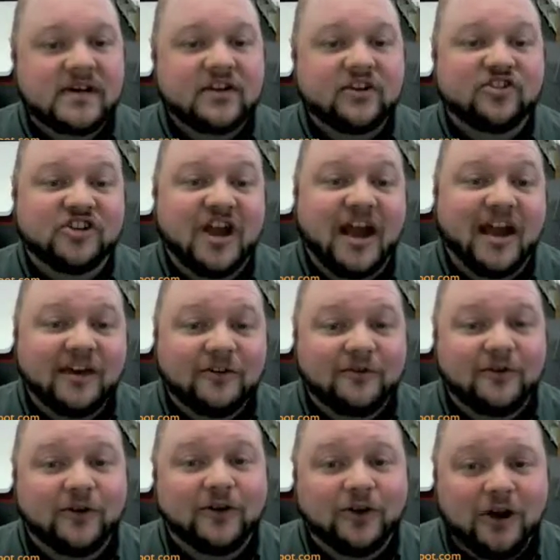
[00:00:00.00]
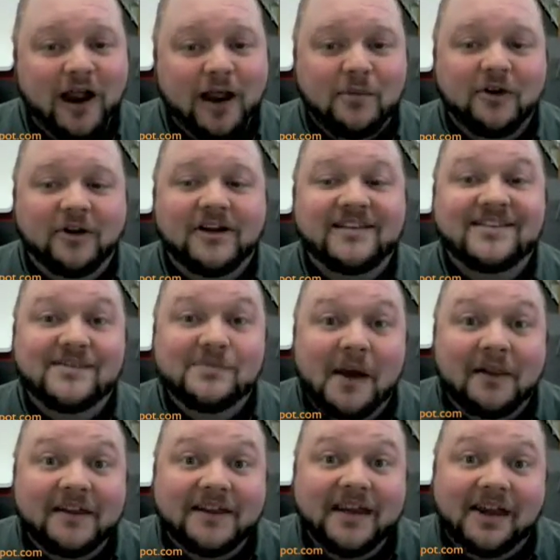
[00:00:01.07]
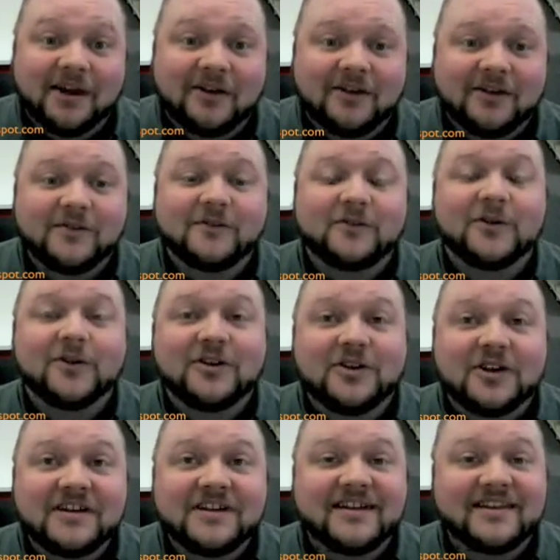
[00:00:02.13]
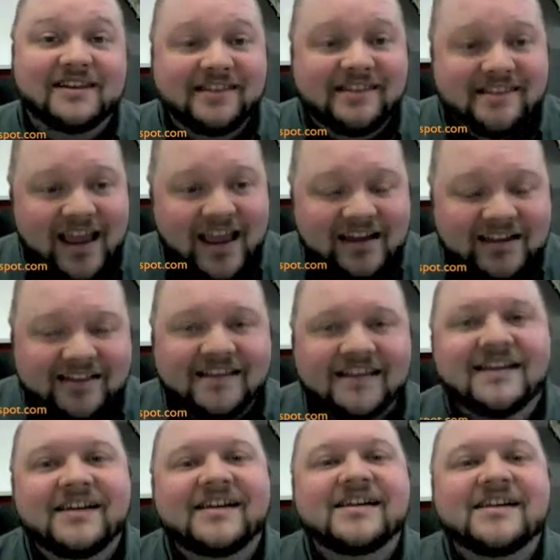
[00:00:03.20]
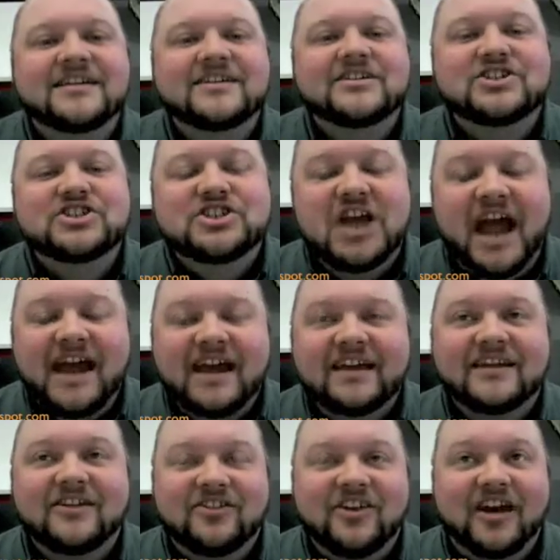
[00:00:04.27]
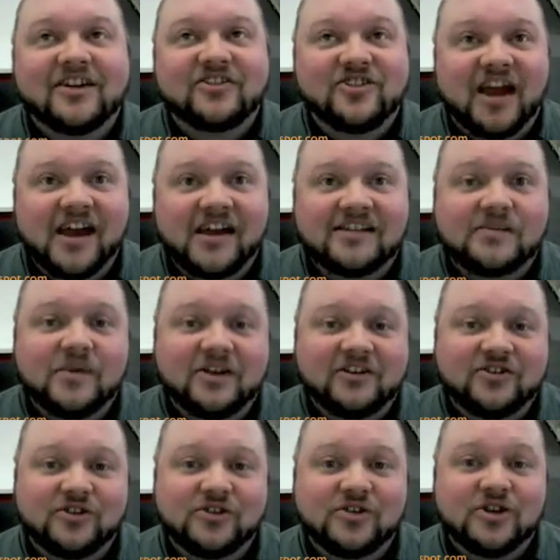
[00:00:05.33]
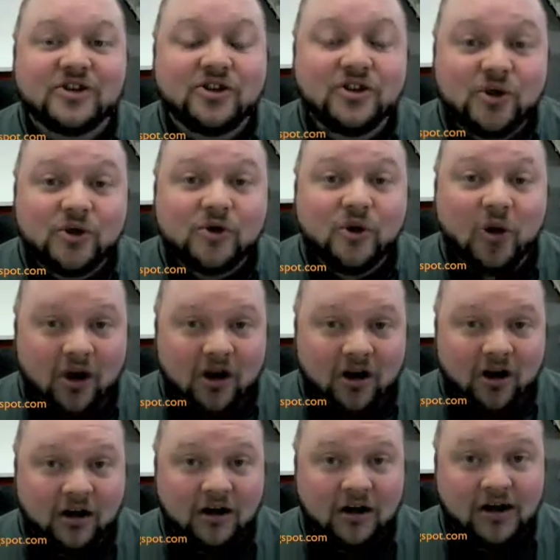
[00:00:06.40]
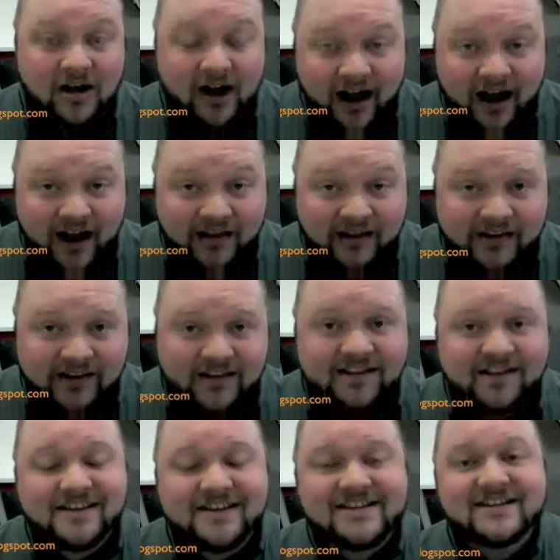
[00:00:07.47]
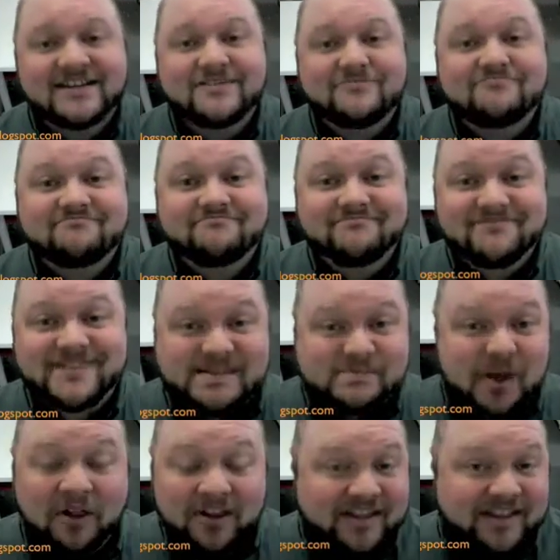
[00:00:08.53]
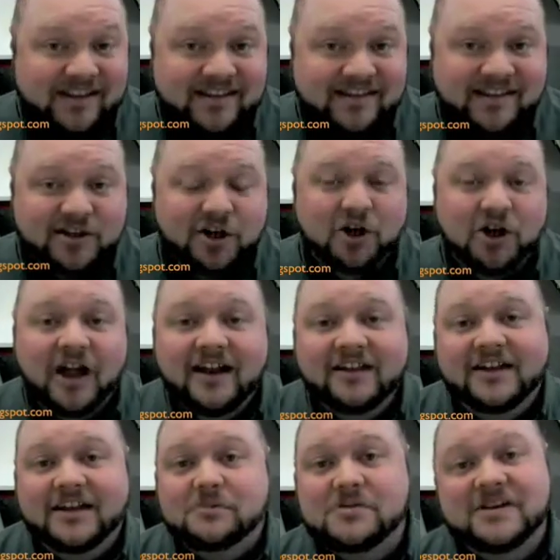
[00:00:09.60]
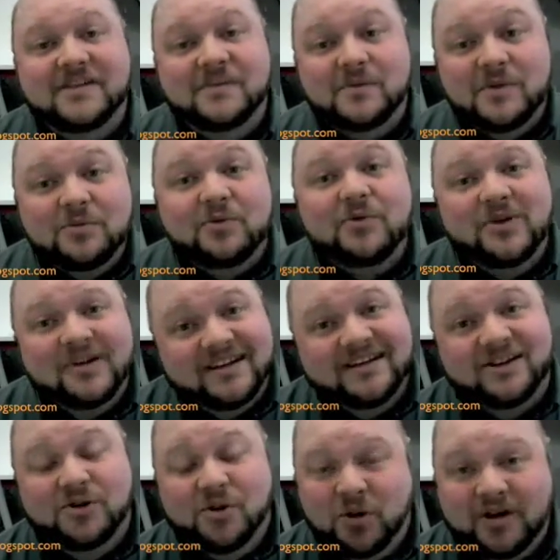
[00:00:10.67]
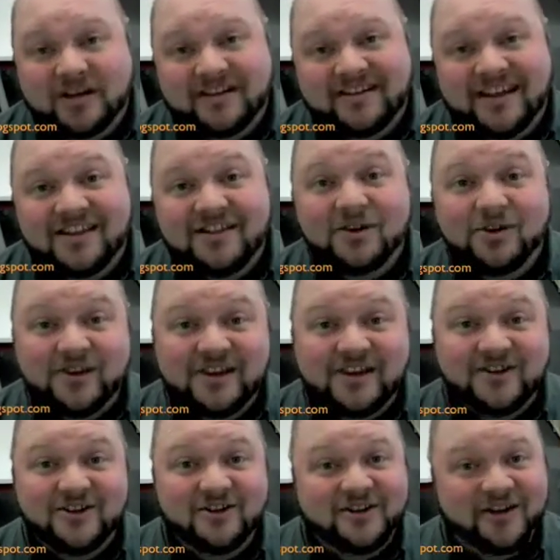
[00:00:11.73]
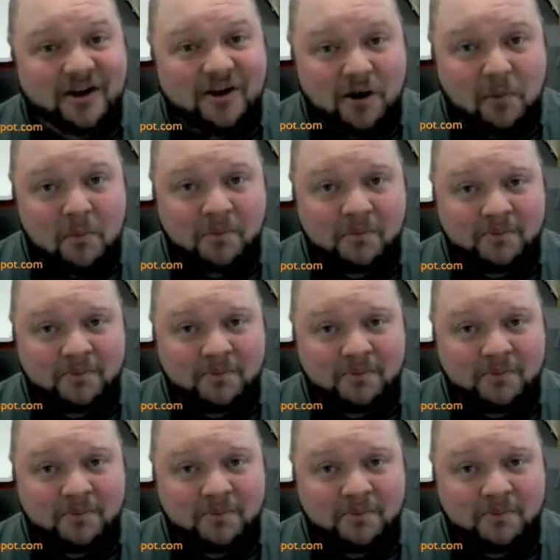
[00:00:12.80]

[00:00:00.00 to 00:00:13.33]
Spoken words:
Check for grammar and spelling errors. For goodness sakes, check to make sure that you are not spelling things incorrectly because people will get annoyed and they'll think you're dumb.